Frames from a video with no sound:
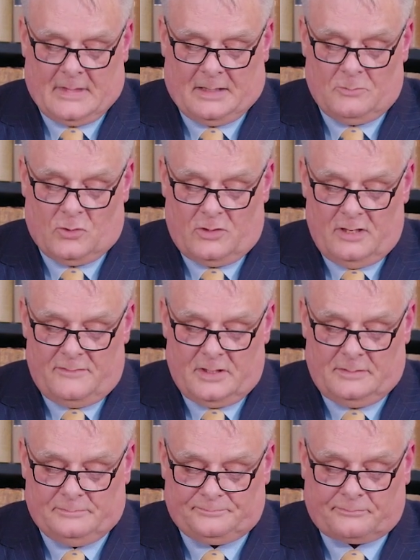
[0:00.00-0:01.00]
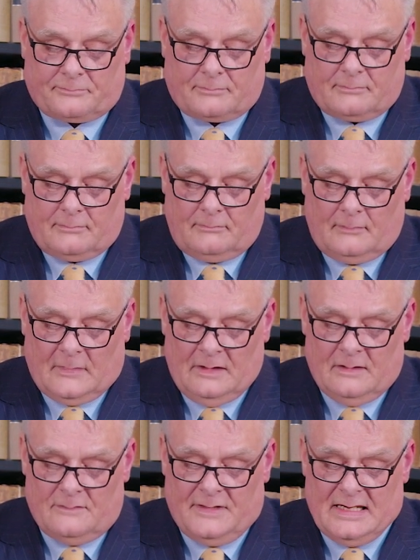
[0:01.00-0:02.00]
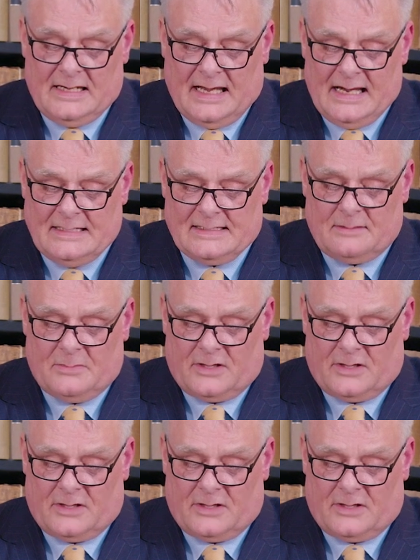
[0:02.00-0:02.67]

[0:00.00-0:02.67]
And moreover, the vacating